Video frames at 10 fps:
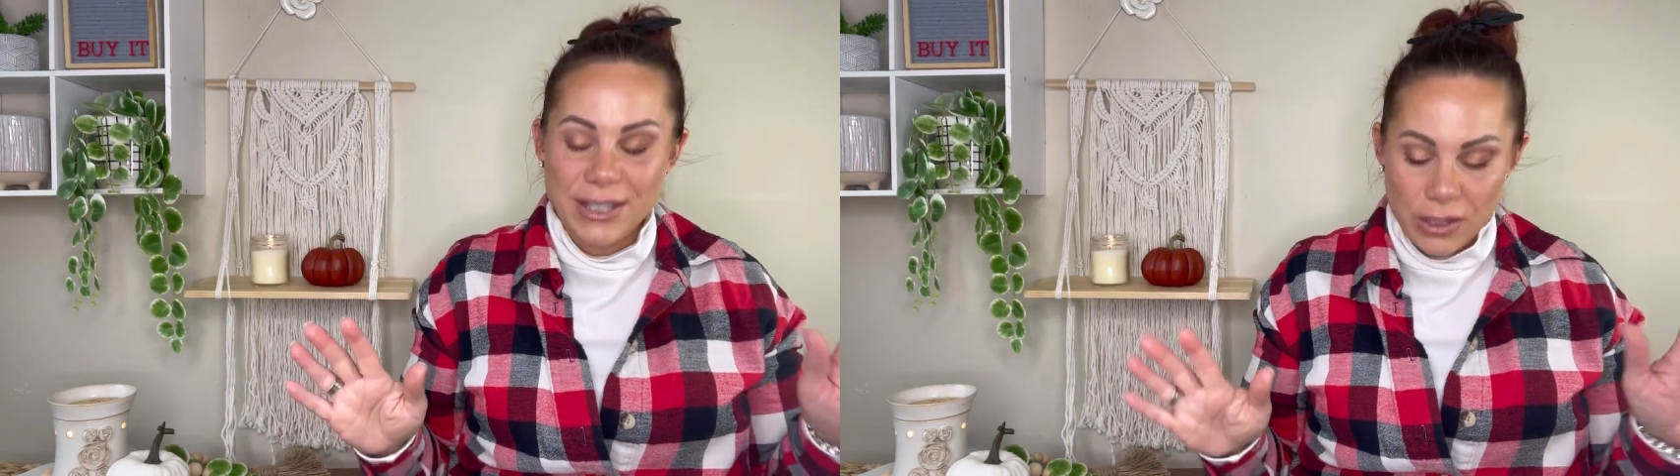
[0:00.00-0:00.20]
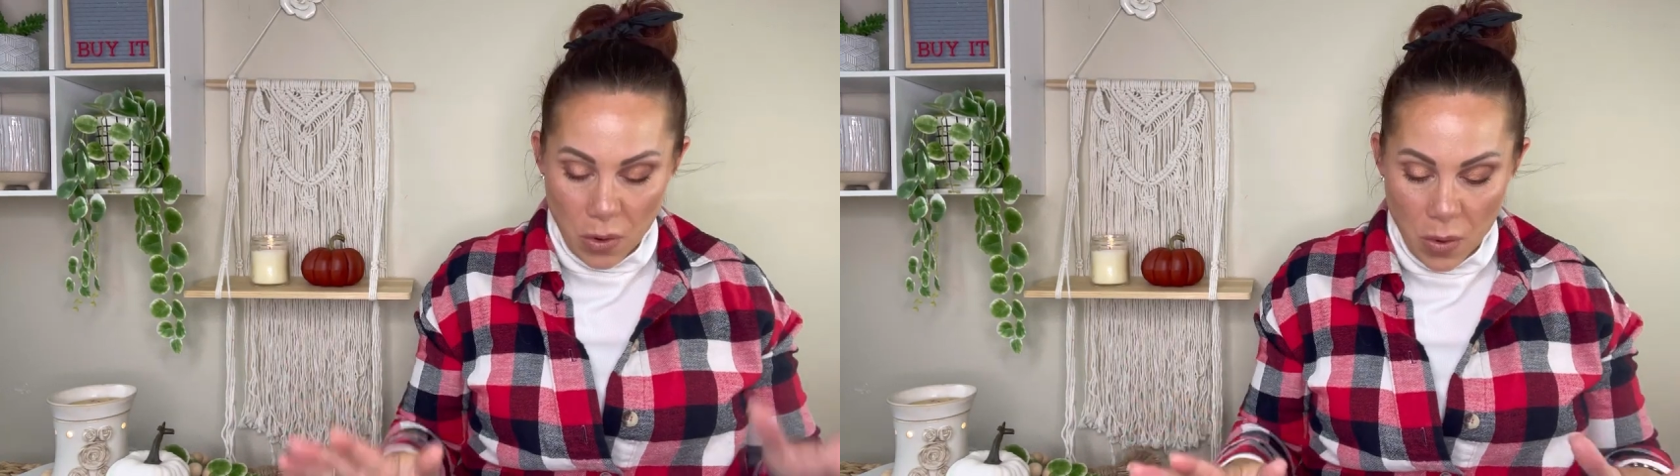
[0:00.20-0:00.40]

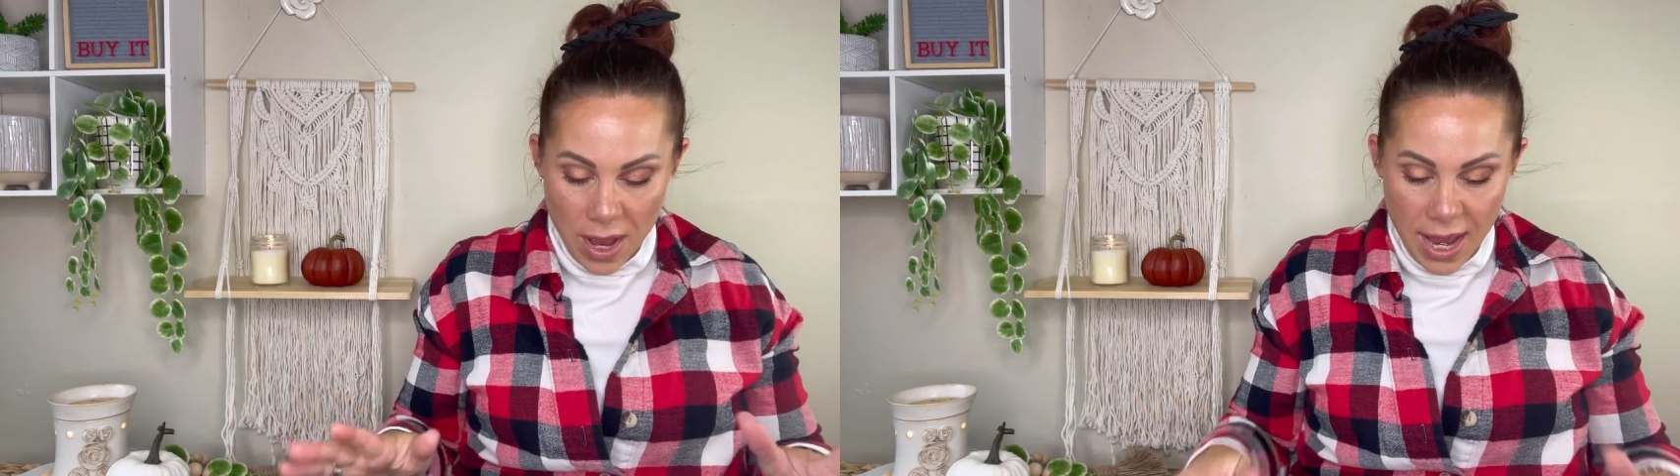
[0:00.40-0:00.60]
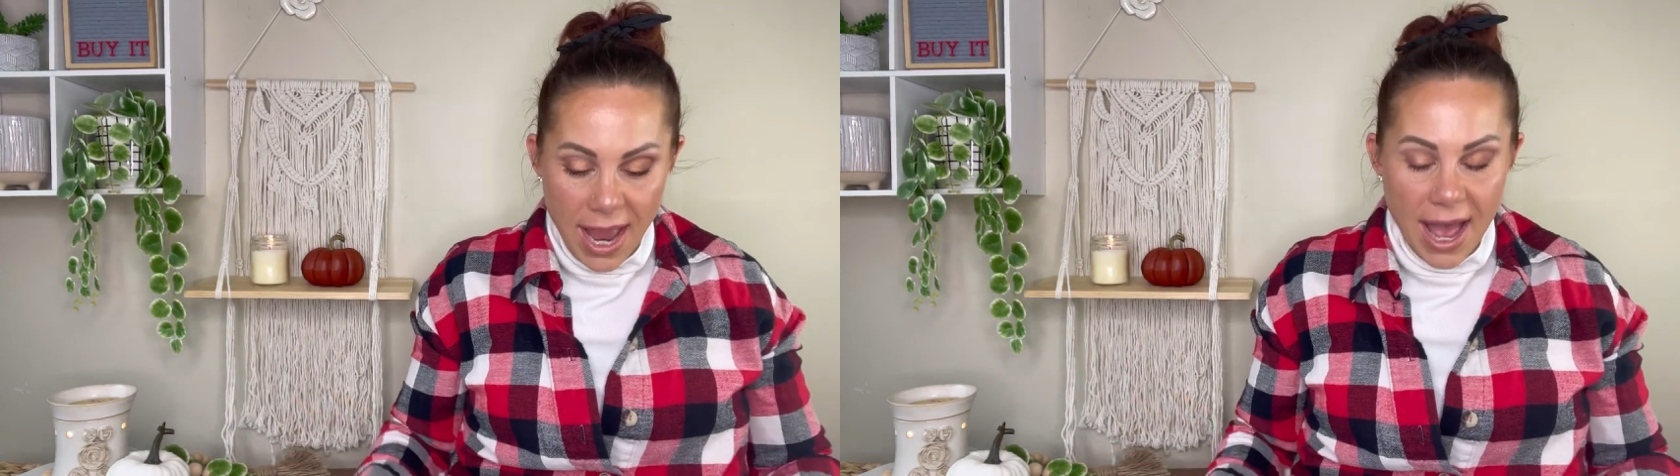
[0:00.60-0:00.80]
So
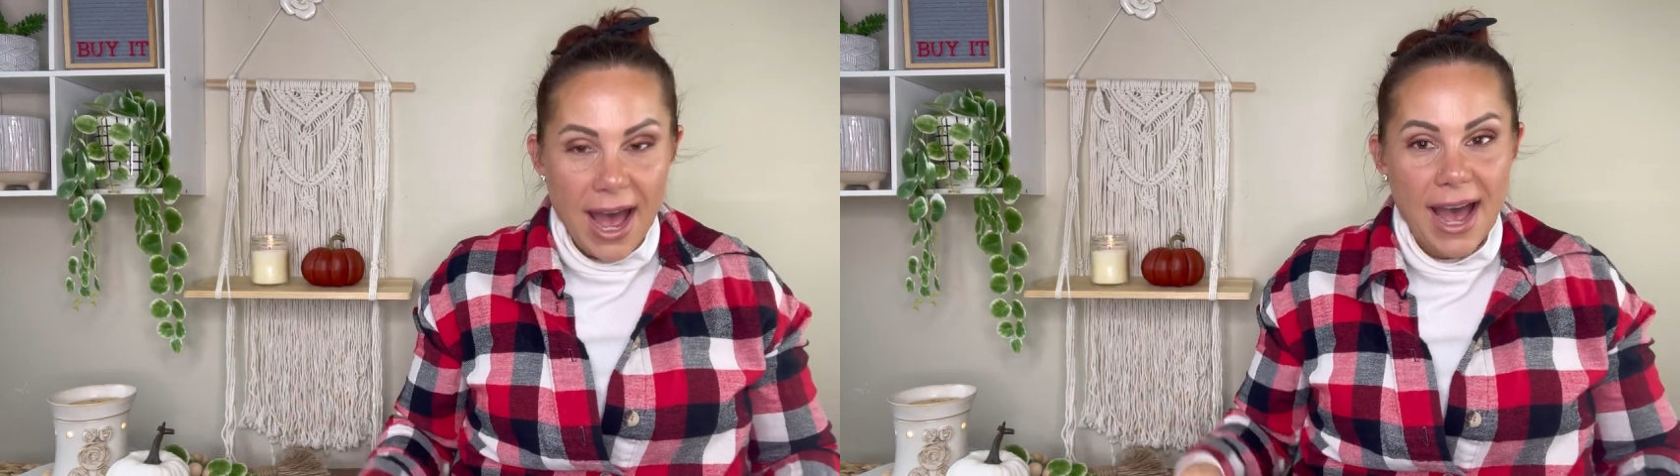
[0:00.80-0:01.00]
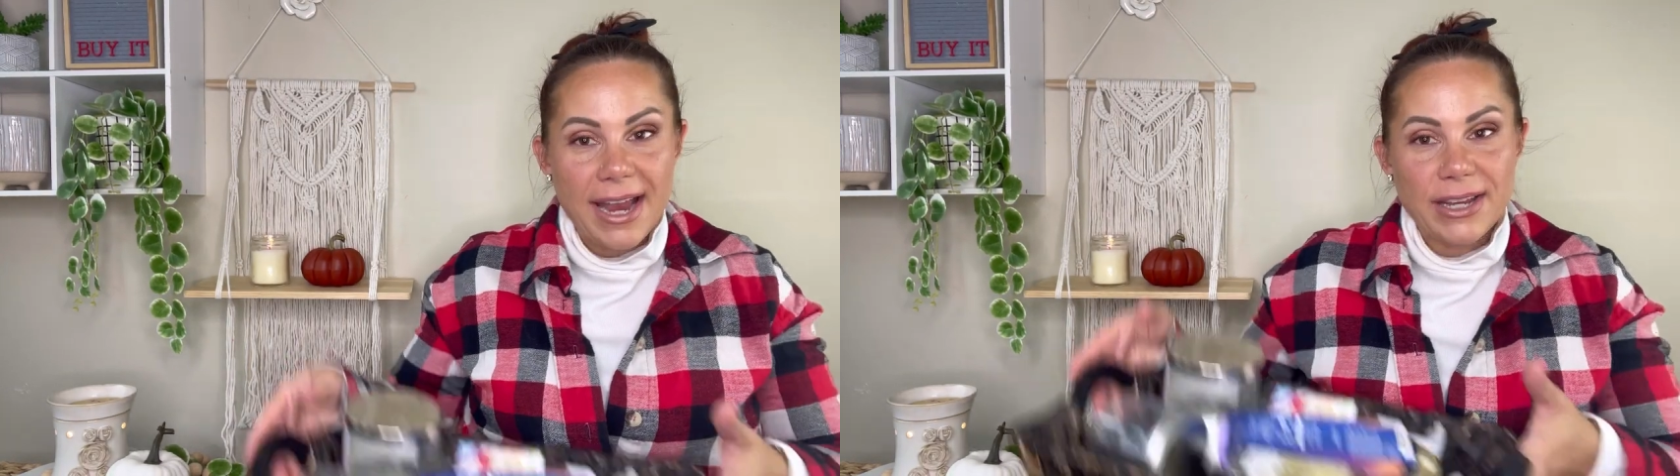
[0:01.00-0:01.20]

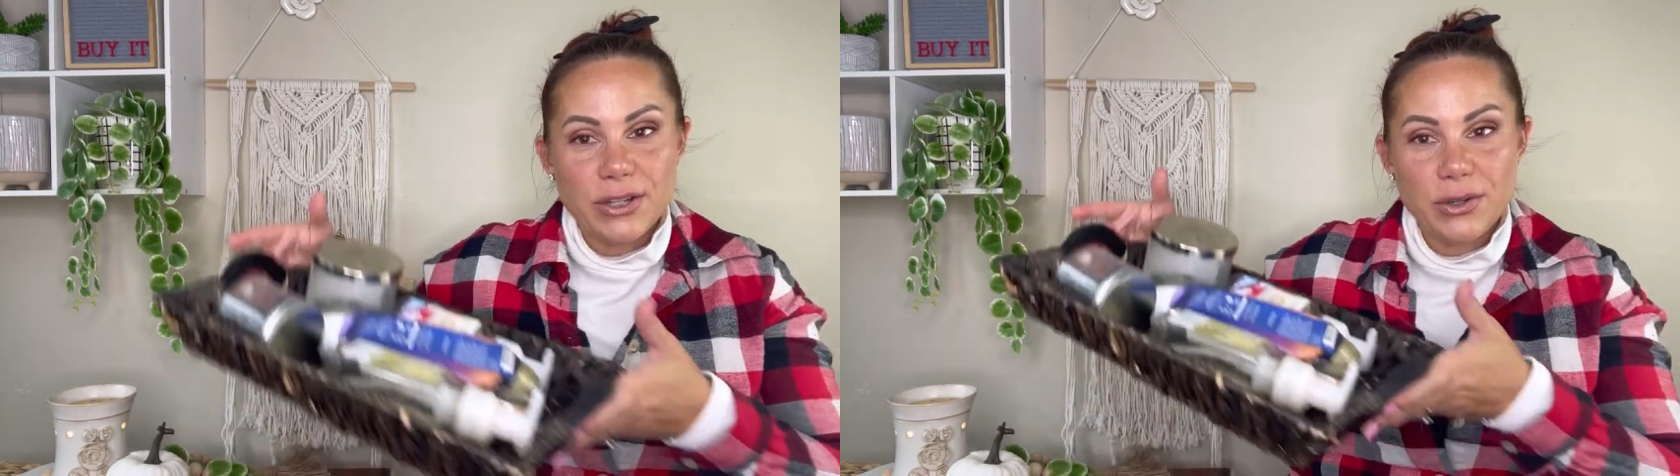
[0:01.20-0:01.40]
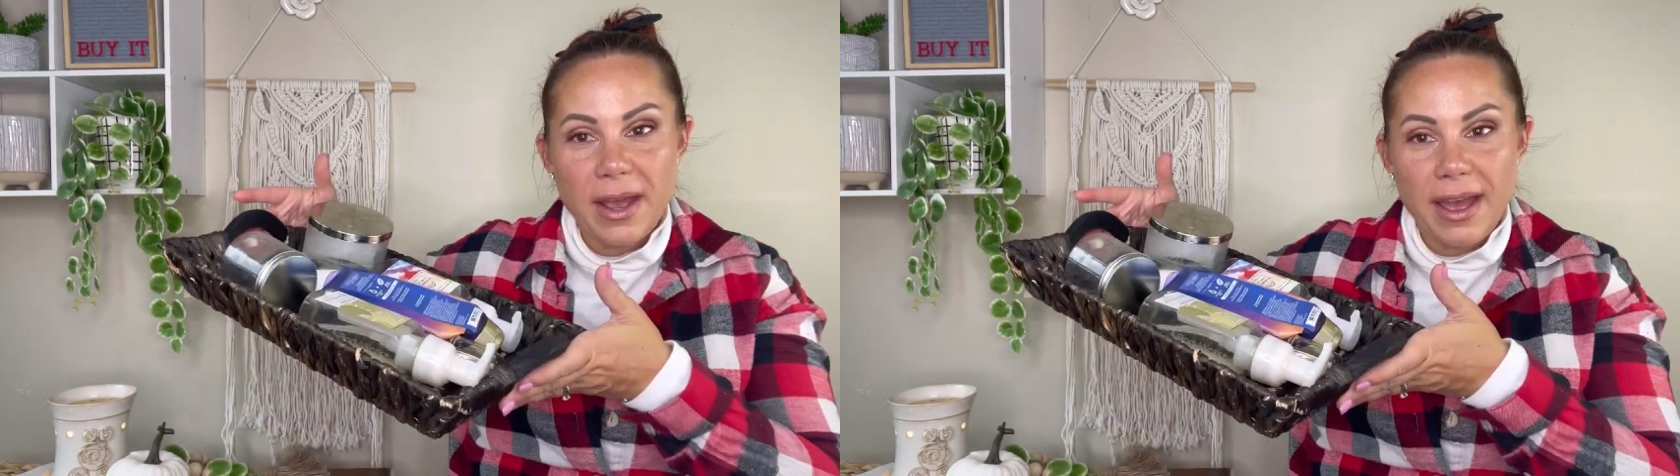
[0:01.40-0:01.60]
I
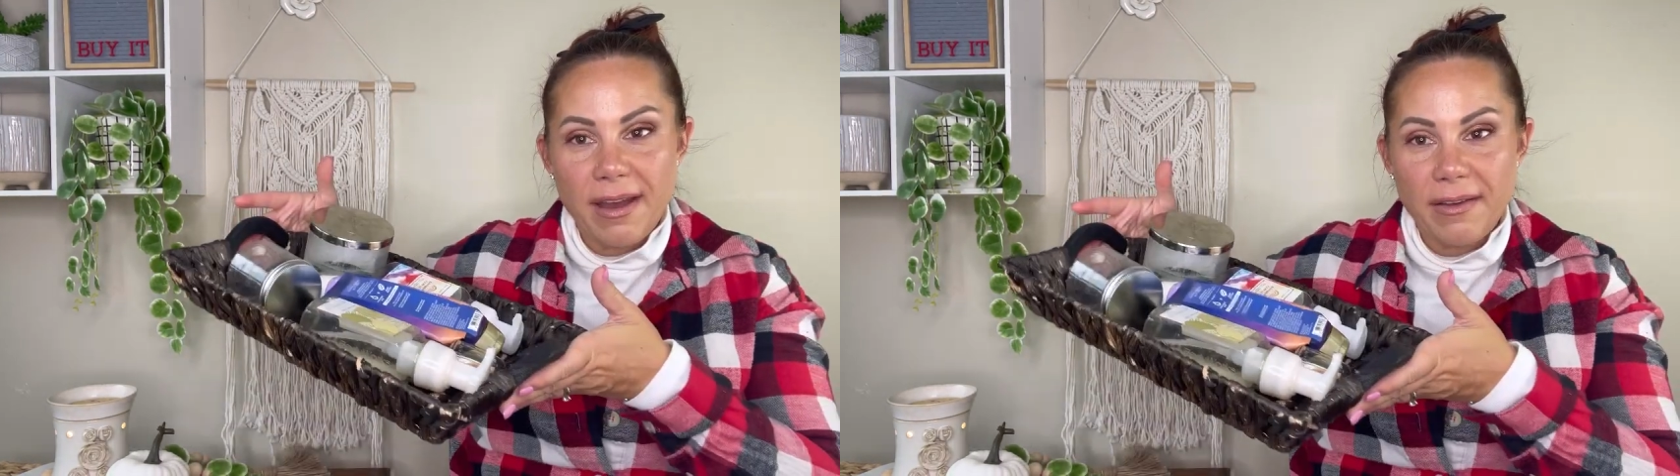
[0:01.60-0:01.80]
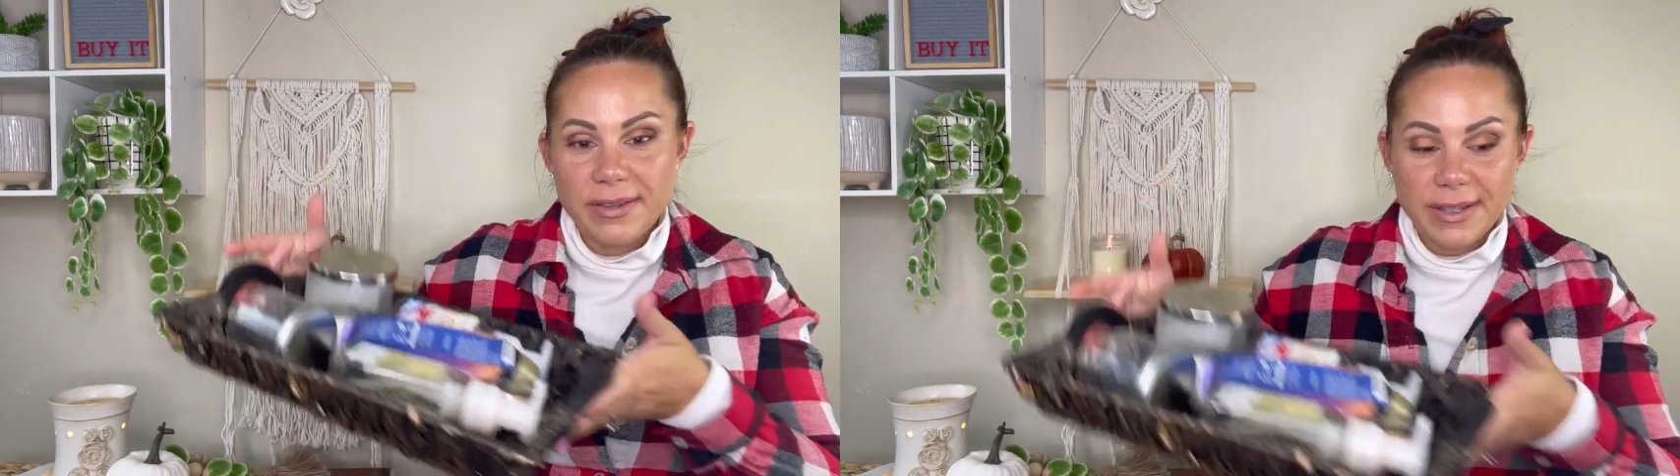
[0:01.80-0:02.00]
do
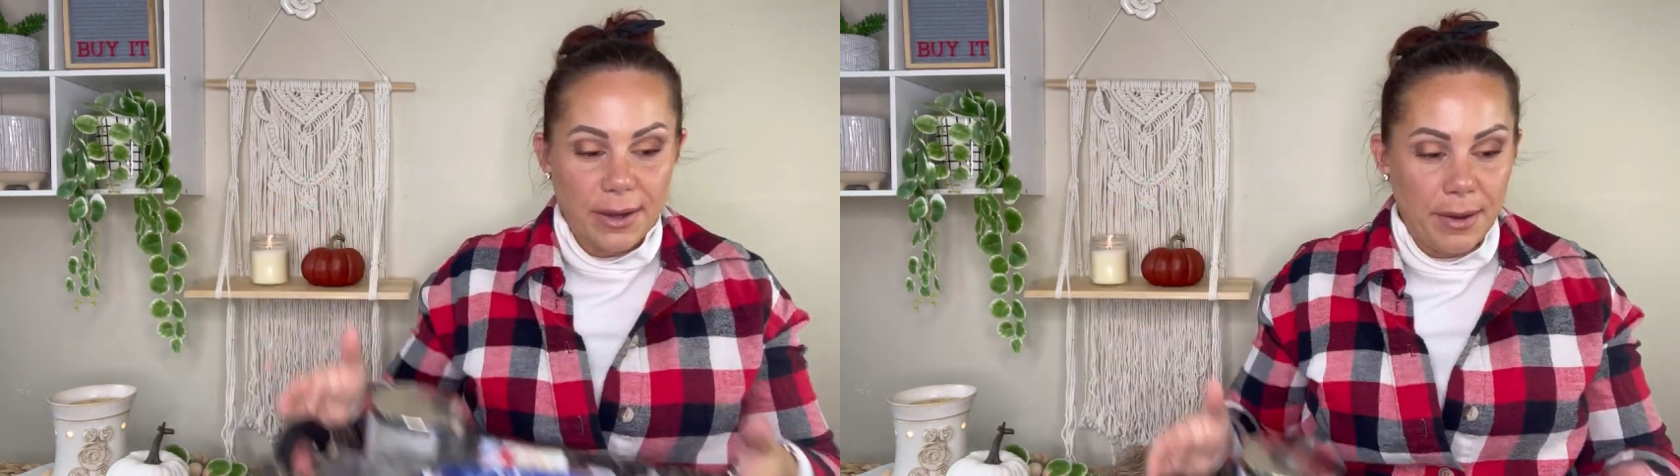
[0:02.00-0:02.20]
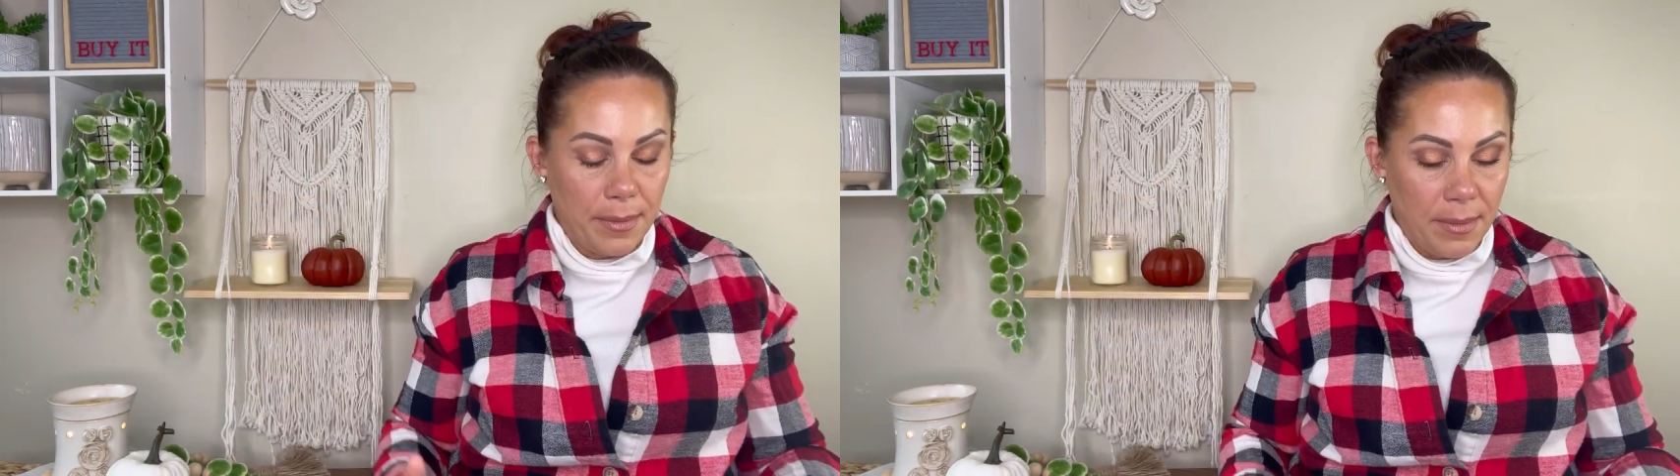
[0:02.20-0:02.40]
have
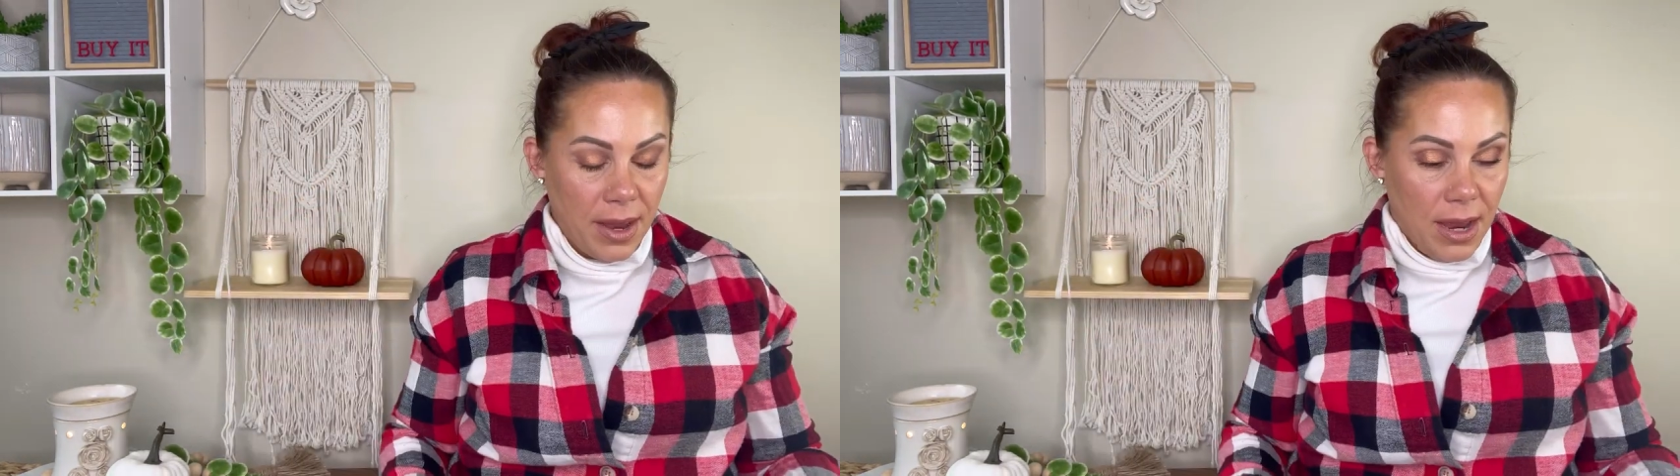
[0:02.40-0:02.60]
some,